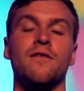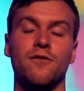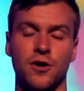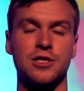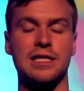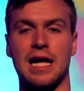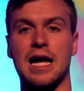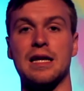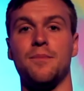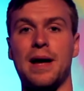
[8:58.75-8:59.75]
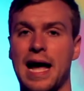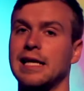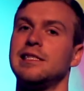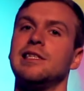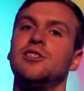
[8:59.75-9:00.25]
verse 9
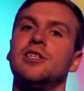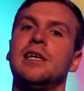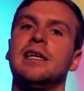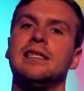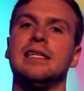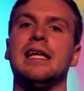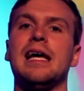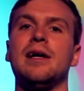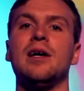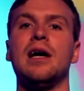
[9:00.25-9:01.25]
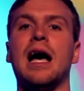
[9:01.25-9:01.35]
passage today.